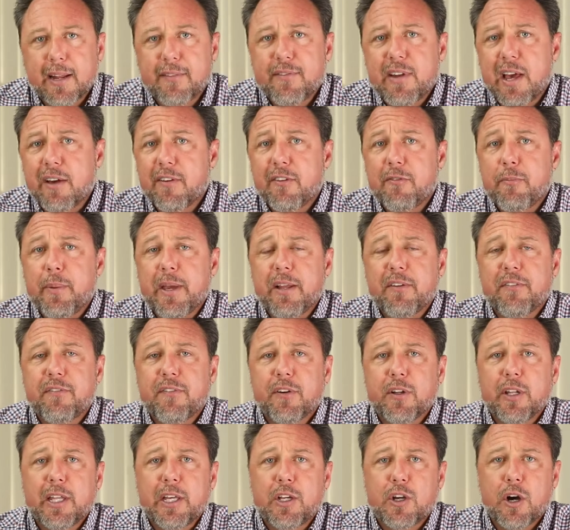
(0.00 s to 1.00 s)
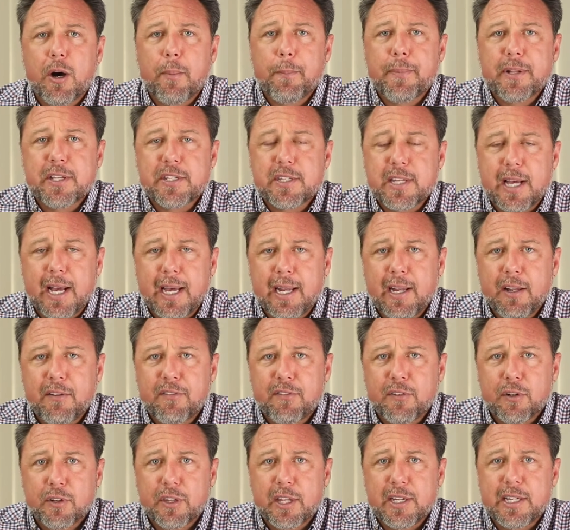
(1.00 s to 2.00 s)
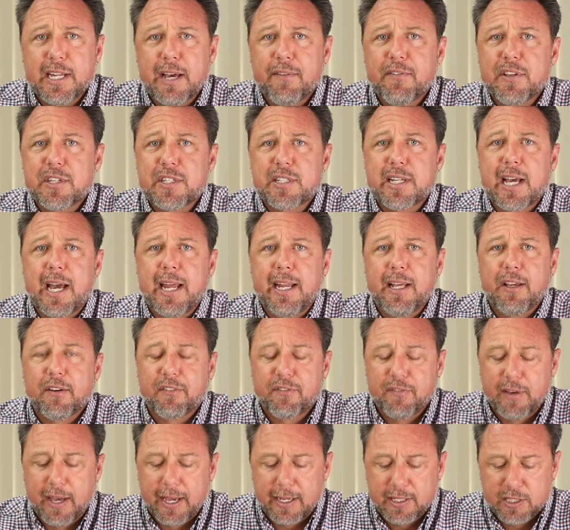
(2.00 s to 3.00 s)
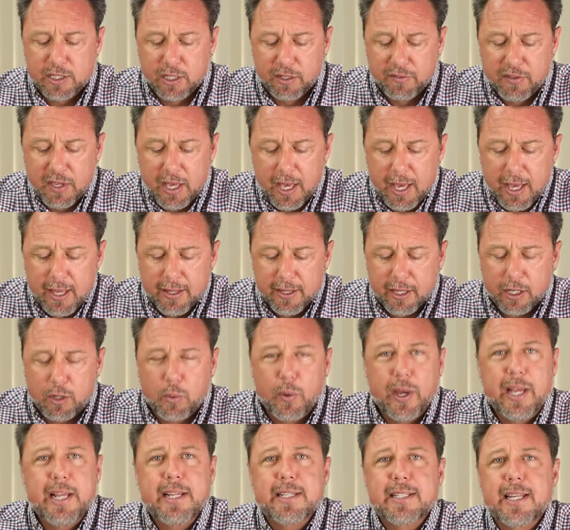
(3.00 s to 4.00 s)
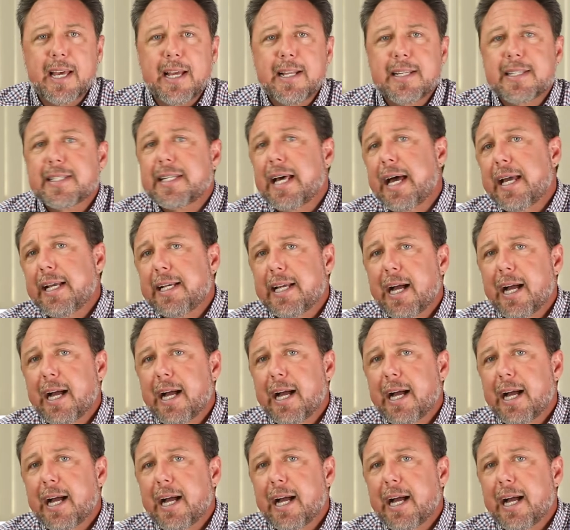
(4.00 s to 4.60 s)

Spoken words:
have never been fully compensated for the devastating effects of the Queensland state